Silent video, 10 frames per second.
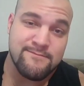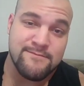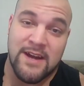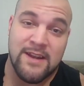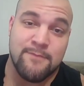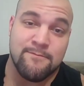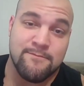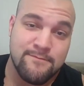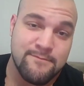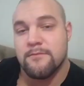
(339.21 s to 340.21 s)
Not him.
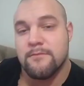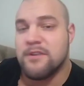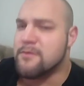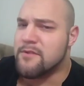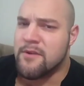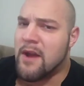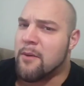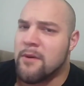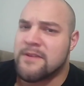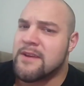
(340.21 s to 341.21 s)
You do
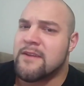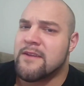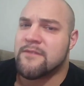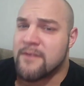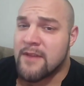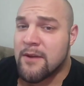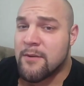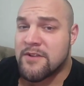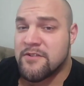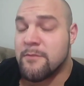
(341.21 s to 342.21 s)
not want the answer to that
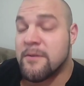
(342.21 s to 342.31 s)
question,